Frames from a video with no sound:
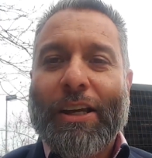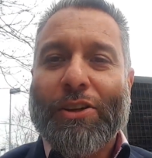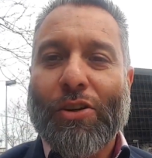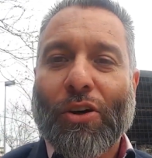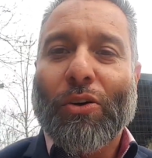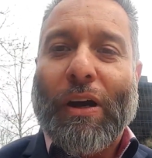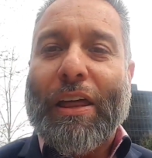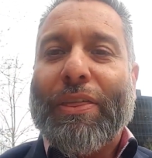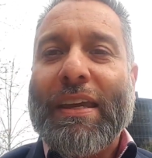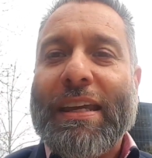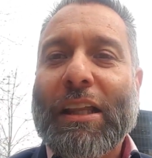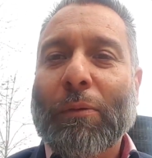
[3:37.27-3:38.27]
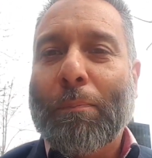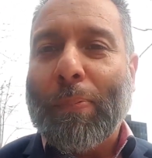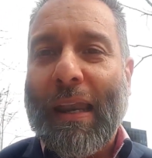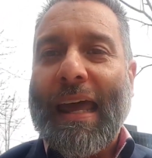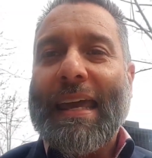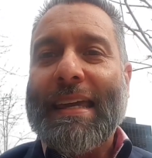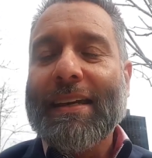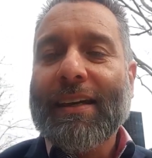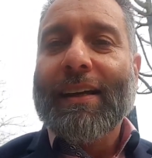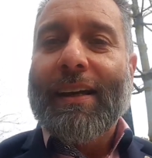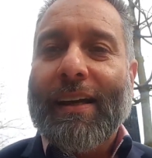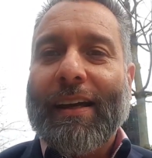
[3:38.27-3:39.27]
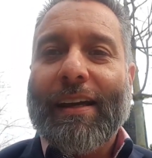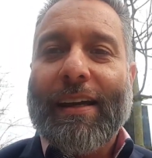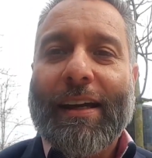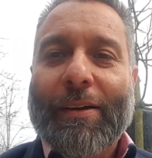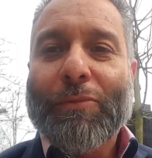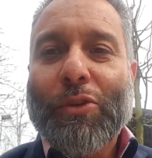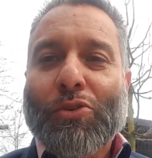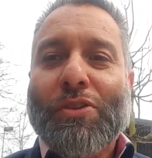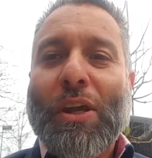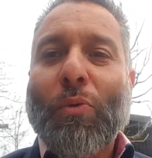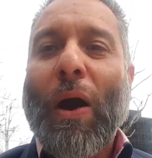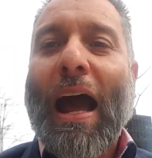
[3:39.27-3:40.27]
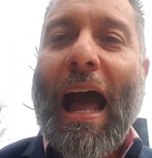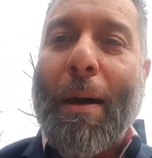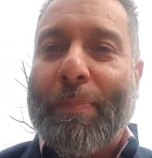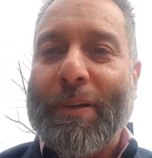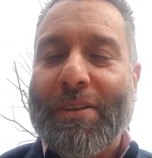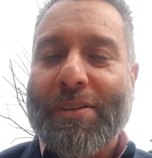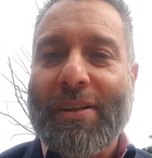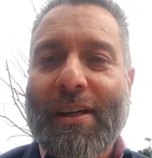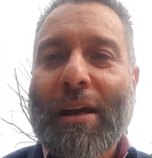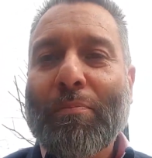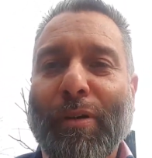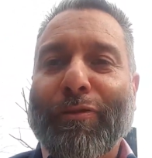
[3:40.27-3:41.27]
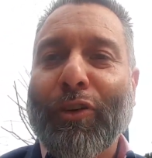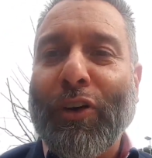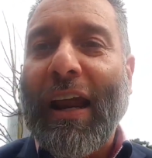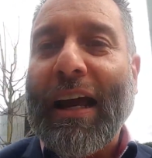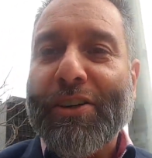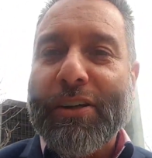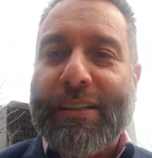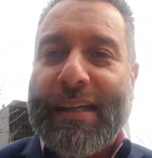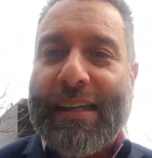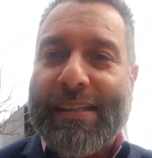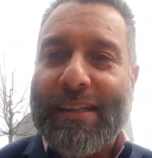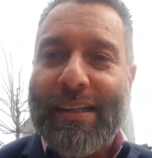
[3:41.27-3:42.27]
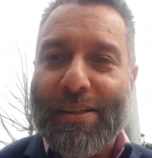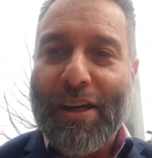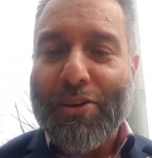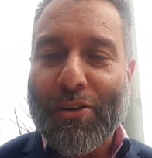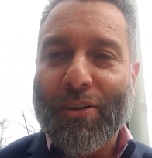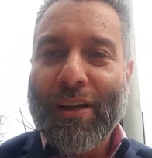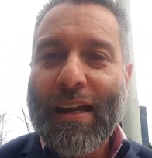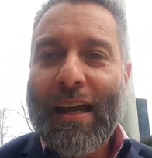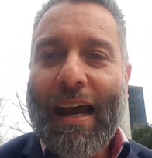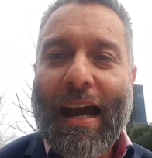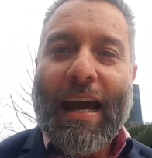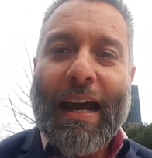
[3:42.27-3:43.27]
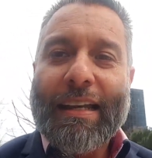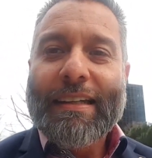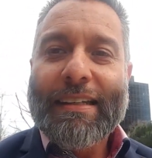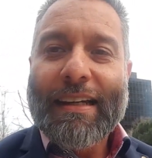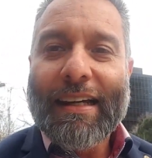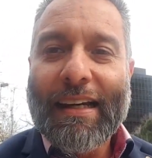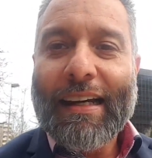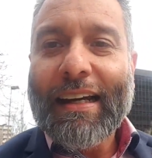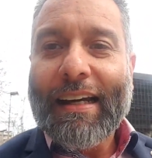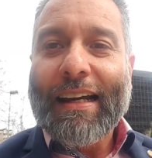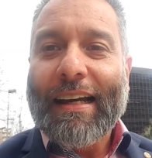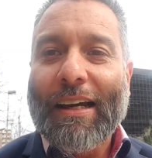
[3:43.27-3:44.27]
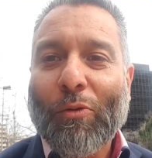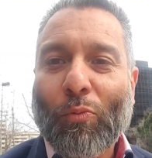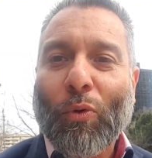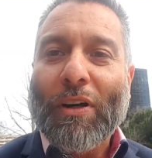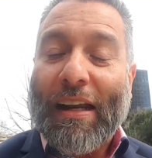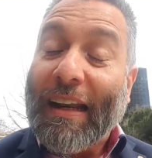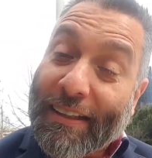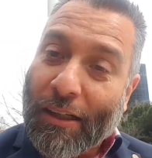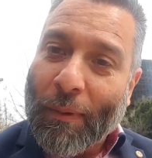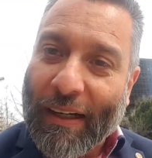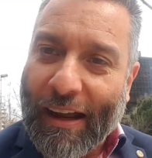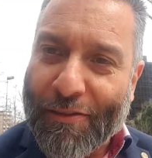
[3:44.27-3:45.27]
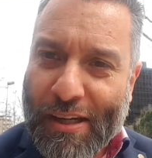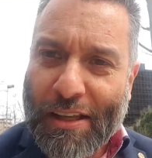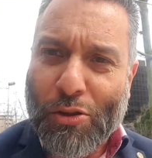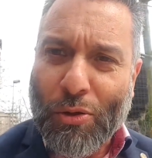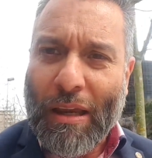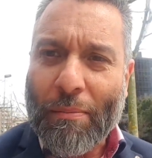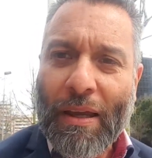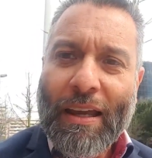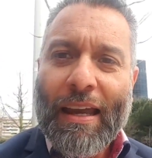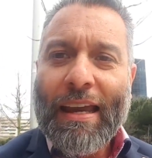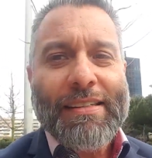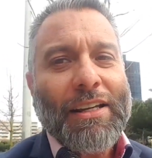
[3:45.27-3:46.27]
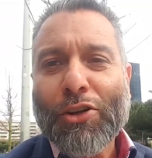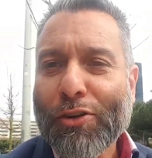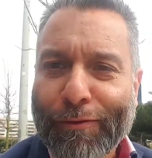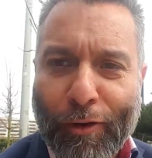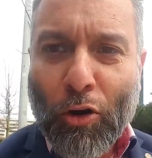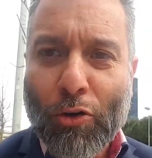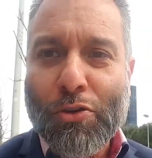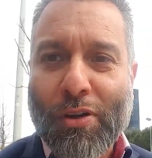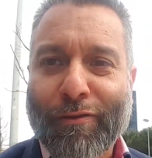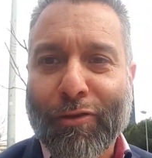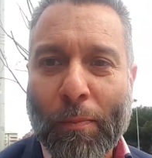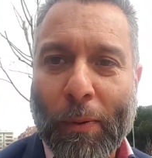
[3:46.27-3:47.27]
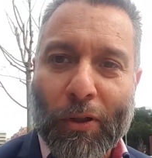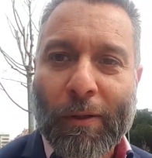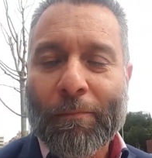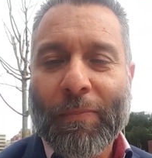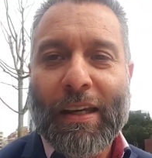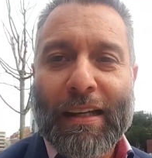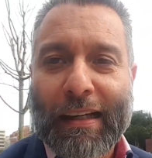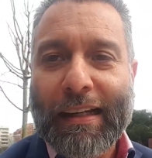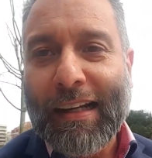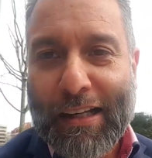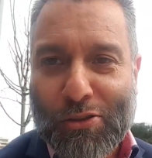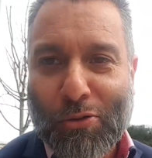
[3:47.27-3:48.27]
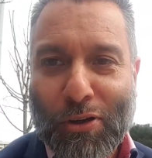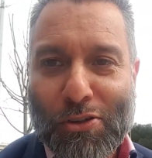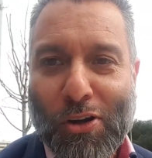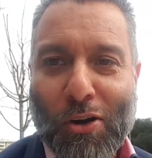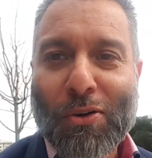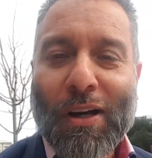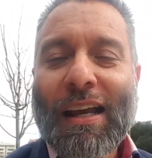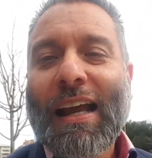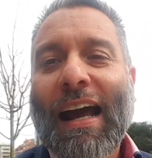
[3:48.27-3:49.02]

So I think he'll play uh, to see what happens before he actually takes a decision. And uh, what Atletico Madrid have said to him is that just focus in football. He clearly is doing so.